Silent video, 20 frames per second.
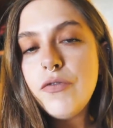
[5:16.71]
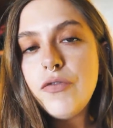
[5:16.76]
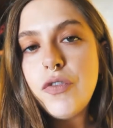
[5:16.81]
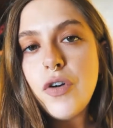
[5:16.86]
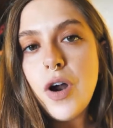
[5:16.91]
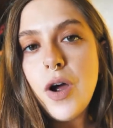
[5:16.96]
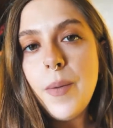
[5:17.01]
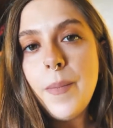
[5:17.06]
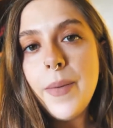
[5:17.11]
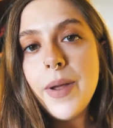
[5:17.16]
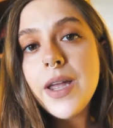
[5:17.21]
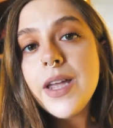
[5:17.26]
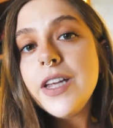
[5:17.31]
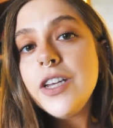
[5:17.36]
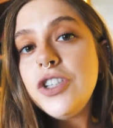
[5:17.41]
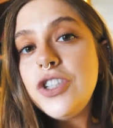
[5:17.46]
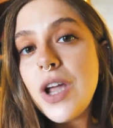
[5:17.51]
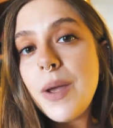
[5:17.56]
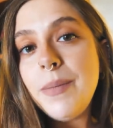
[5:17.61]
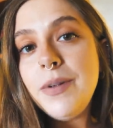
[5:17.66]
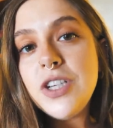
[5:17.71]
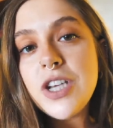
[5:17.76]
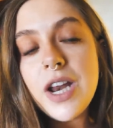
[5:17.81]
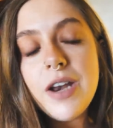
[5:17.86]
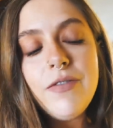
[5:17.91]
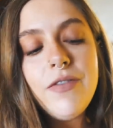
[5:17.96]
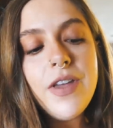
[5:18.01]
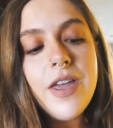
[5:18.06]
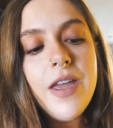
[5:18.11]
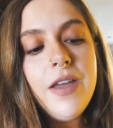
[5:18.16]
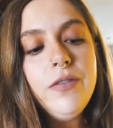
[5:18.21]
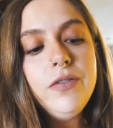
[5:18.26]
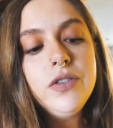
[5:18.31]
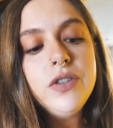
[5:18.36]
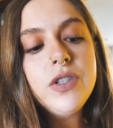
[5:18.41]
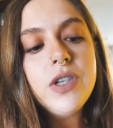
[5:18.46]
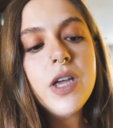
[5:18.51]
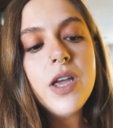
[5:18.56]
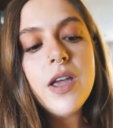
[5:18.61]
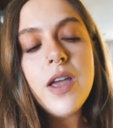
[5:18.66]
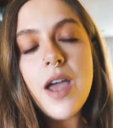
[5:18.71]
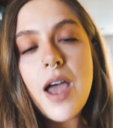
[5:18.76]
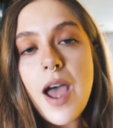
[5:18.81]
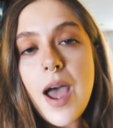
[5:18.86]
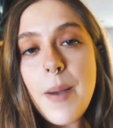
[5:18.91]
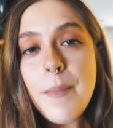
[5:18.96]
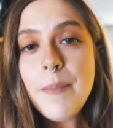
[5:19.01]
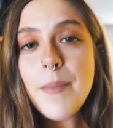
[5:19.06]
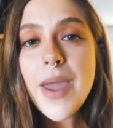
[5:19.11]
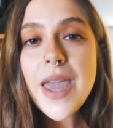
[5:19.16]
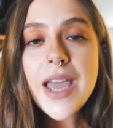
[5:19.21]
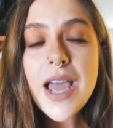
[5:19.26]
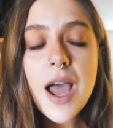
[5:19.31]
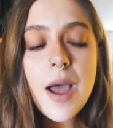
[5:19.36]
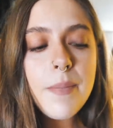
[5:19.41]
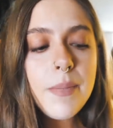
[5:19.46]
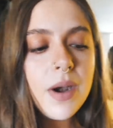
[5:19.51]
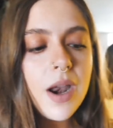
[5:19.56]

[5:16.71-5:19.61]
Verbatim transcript: from Jamie Genevieve's um, makeup